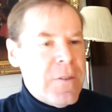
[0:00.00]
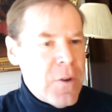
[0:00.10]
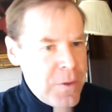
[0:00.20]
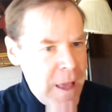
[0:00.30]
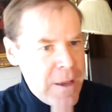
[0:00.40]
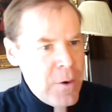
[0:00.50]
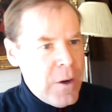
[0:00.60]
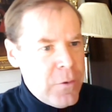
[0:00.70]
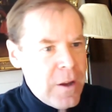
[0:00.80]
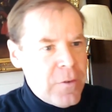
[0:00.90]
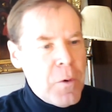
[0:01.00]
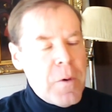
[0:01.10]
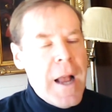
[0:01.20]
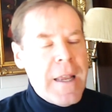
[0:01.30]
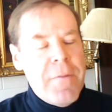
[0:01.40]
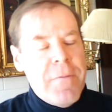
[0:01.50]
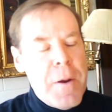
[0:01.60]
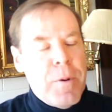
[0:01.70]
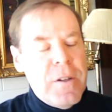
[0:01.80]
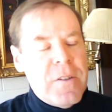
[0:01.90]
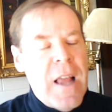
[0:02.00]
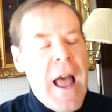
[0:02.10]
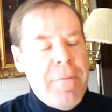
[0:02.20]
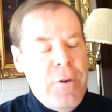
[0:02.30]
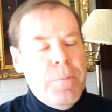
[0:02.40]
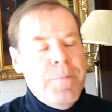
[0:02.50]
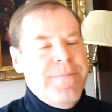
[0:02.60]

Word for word: So thank you, Andreas. We're again very pleased to have you.